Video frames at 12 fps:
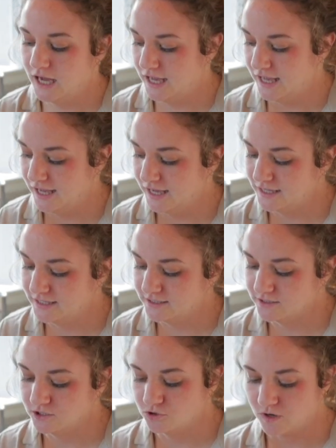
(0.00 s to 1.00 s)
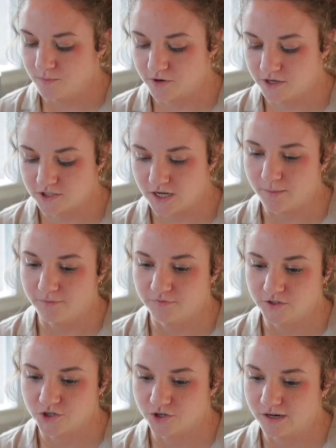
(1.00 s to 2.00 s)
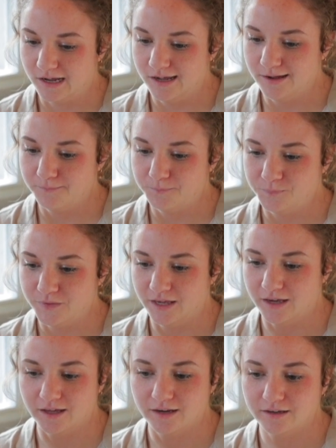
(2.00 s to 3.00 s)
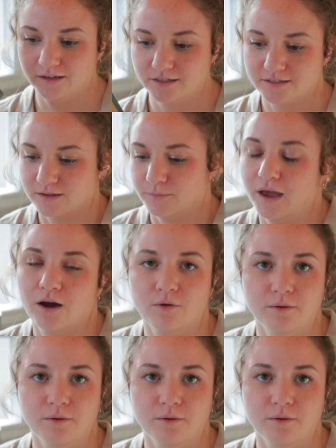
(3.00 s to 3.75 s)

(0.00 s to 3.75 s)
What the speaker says: and drape it on top of the turkey, and somehow